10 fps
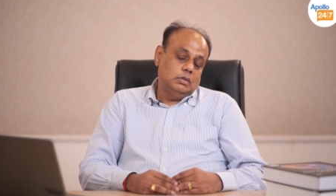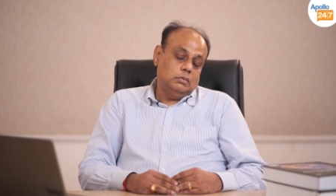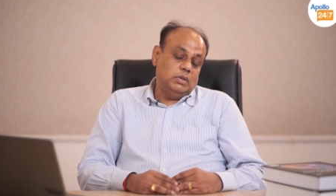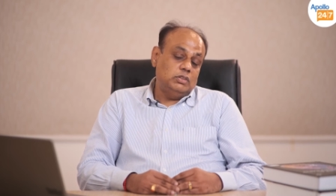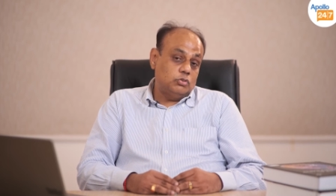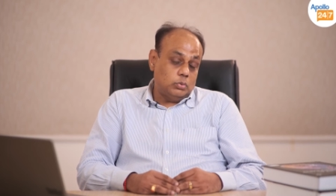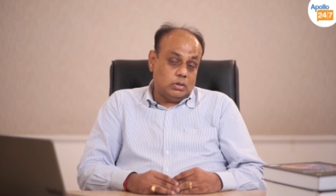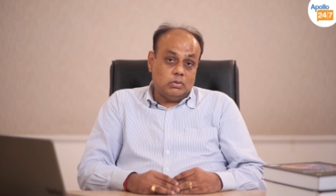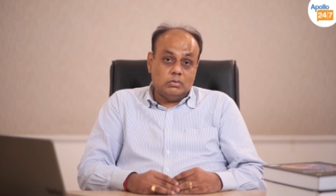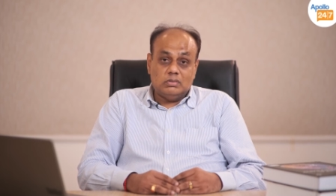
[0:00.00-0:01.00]
menstrual
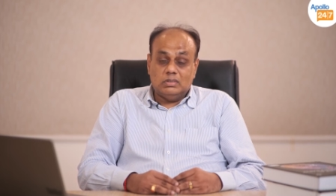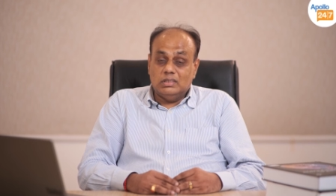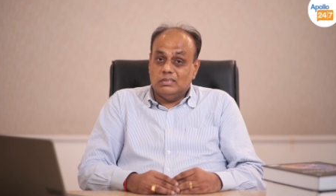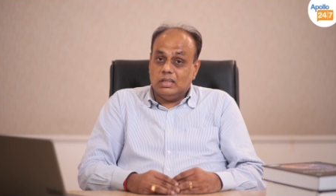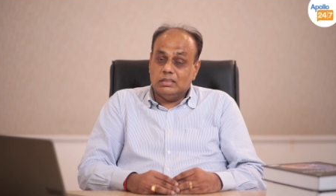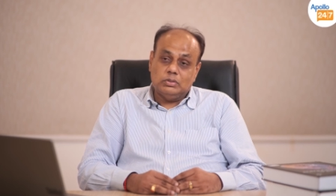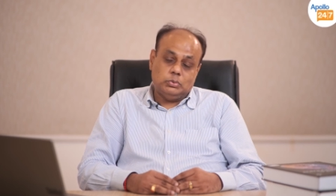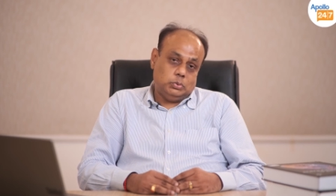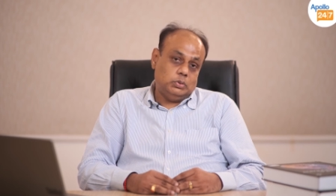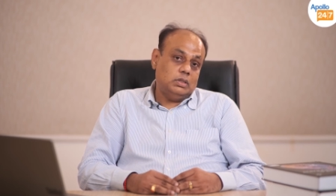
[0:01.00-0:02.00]
loss things, I think
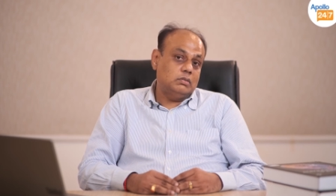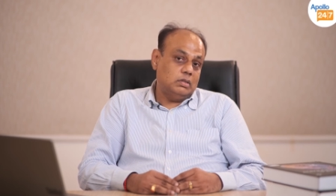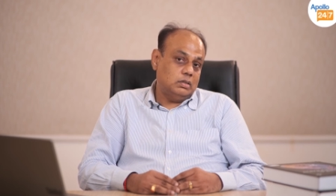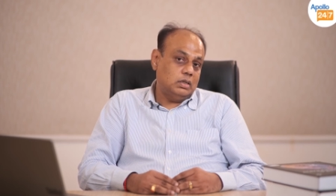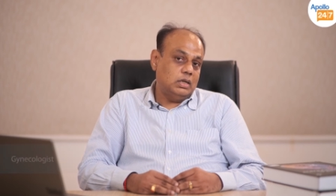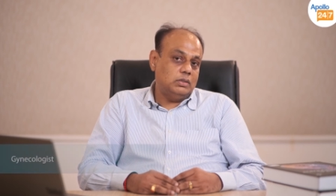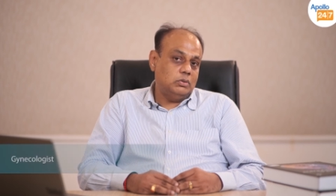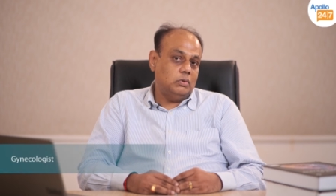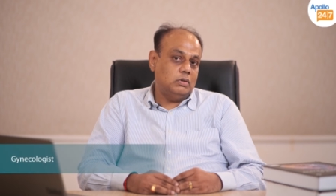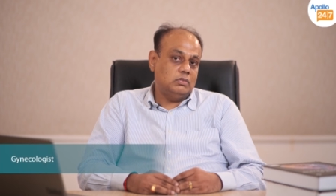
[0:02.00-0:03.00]
you should consult a
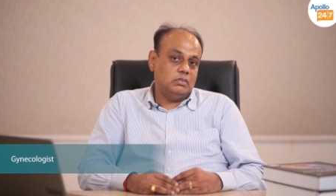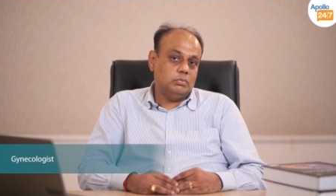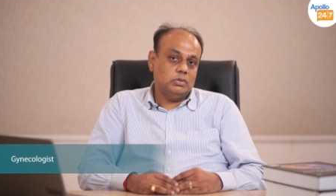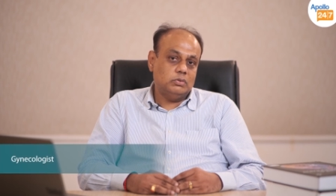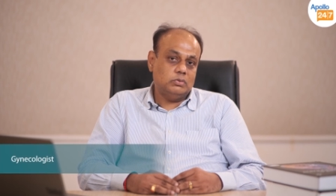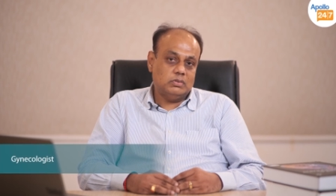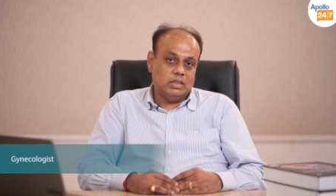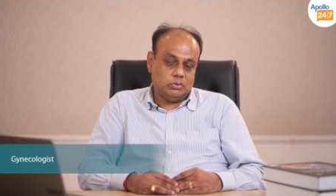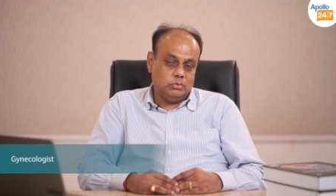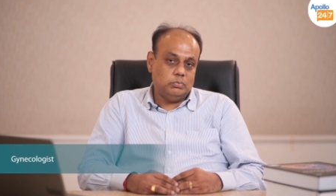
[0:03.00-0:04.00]
gynecologist because
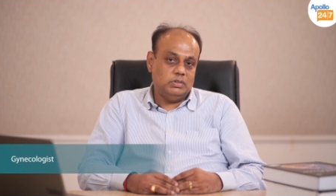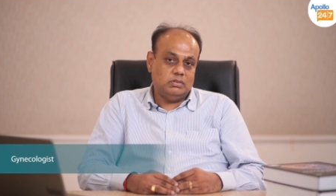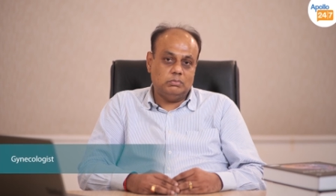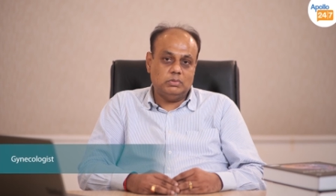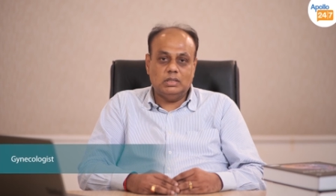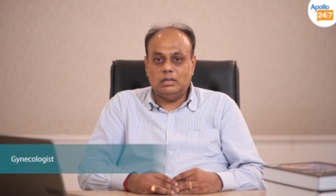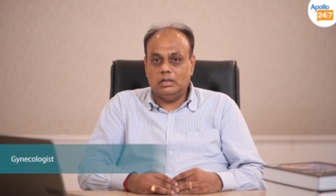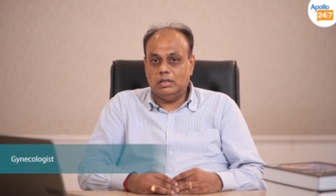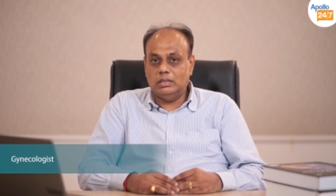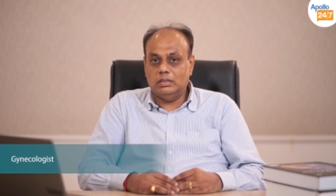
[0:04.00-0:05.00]
there could be something
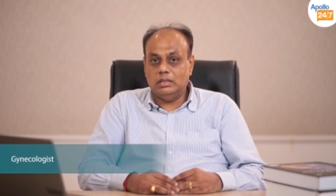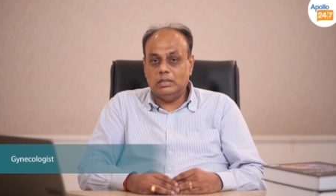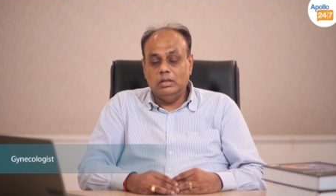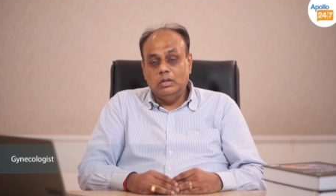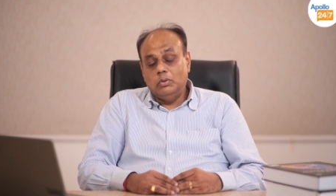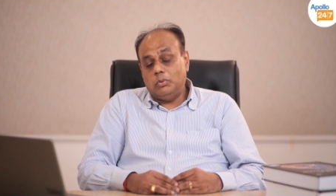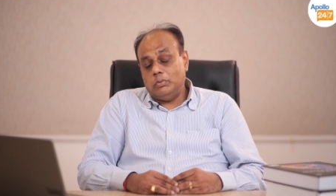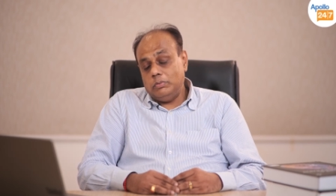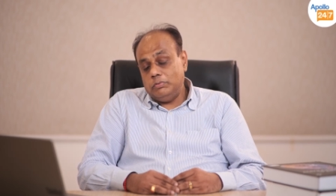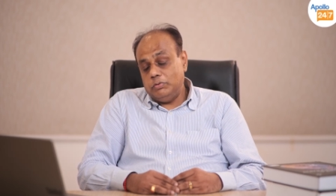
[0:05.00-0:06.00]
underlying there.
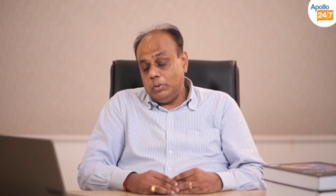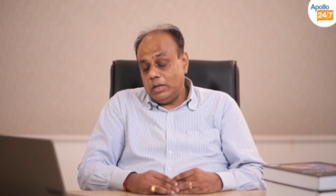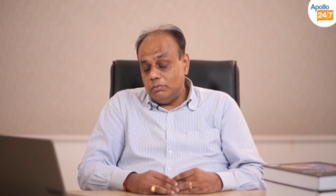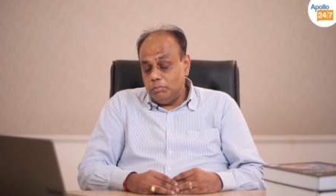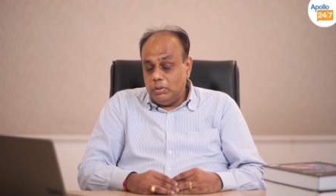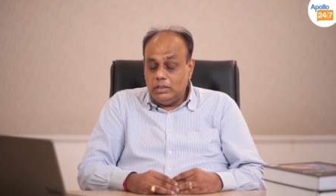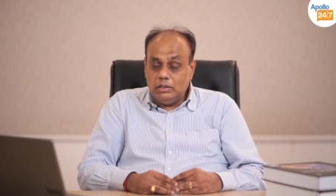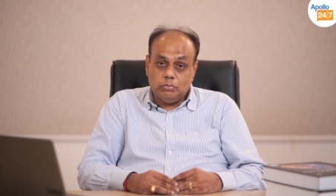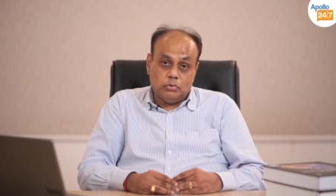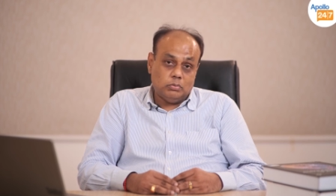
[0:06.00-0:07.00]
Or if you have a
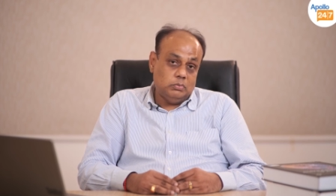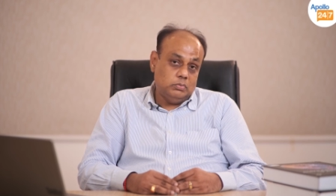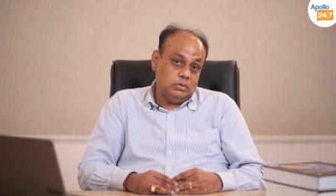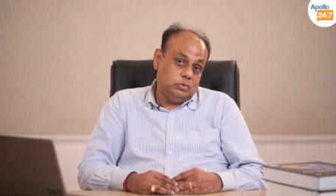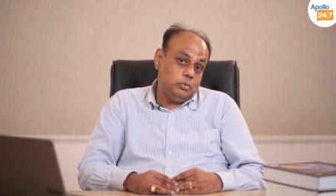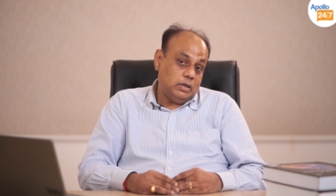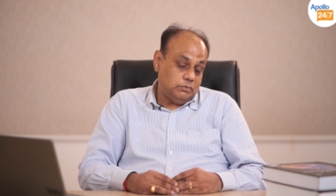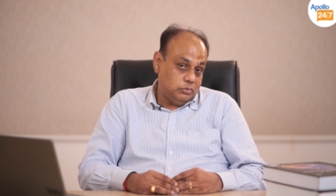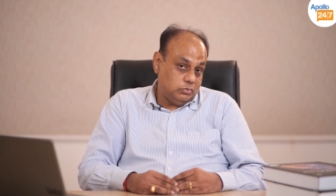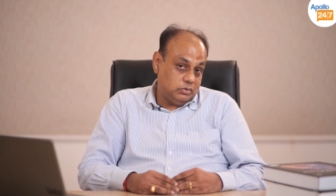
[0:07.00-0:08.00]
bleeding problem, then you
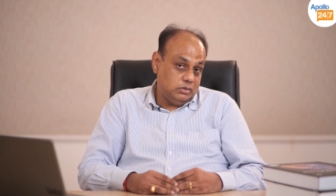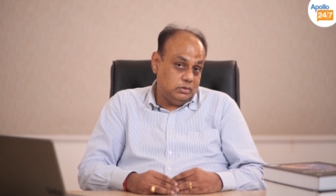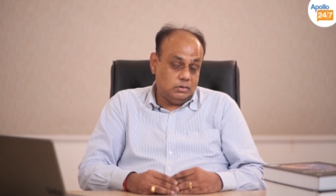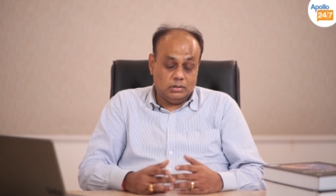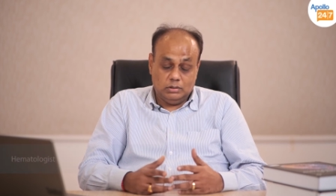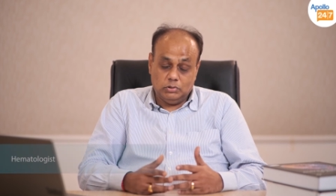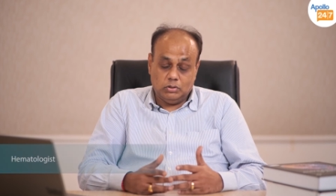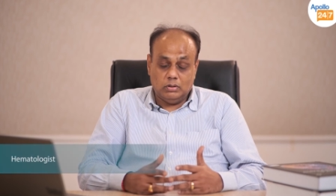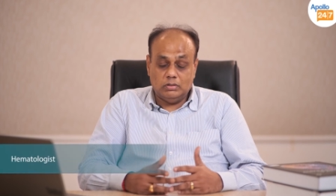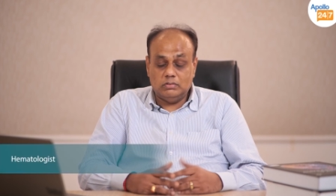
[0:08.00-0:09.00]
have to see a
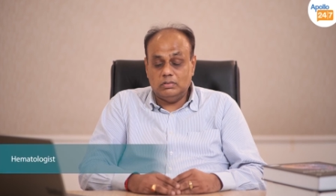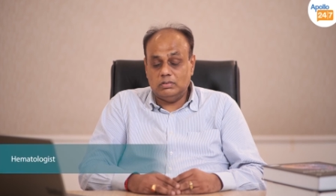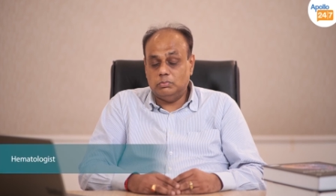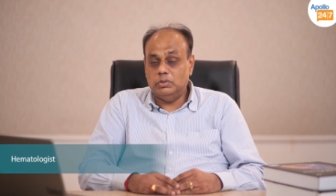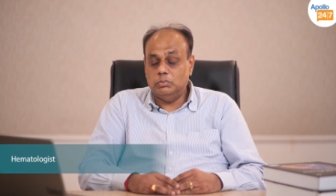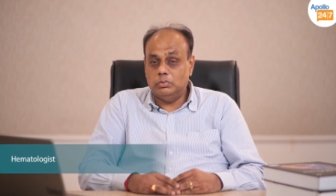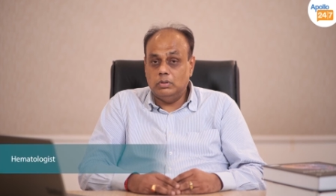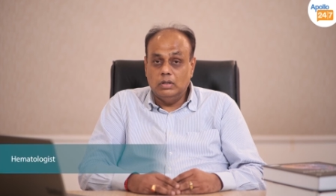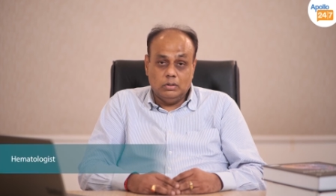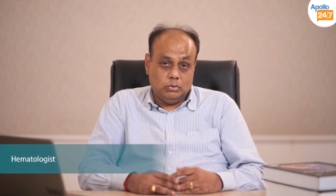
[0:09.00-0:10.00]
hematologist. We would
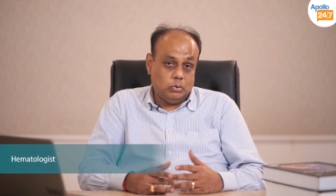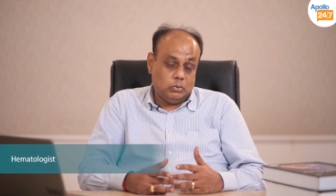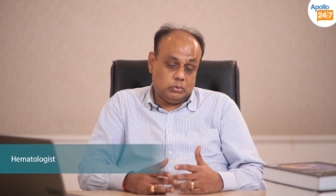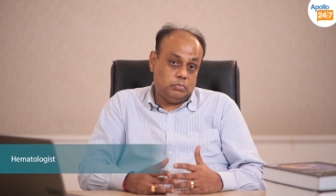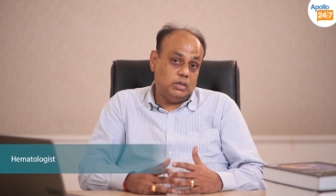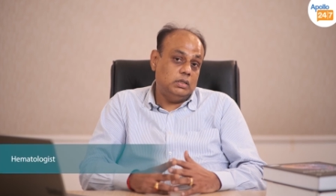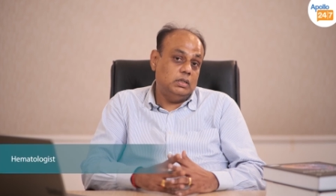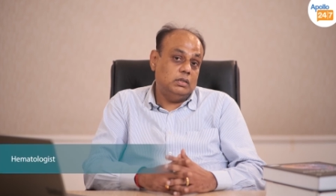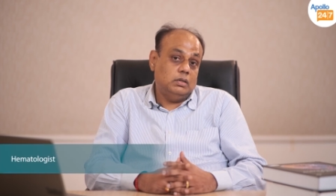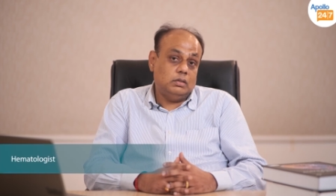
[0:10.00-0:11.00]
rule out a
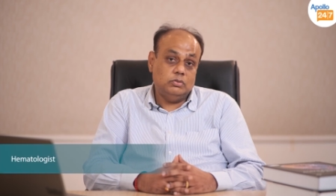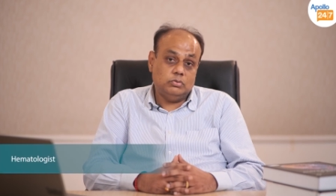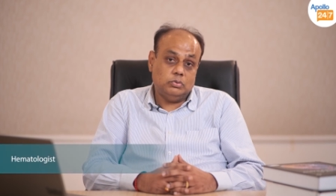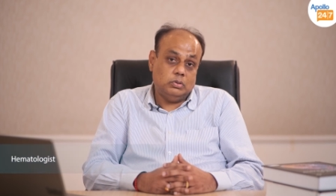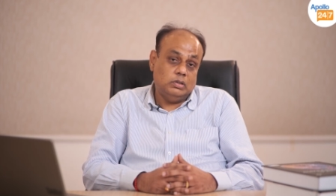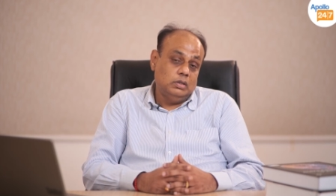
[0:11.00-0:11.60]
bleeding uh, disorder.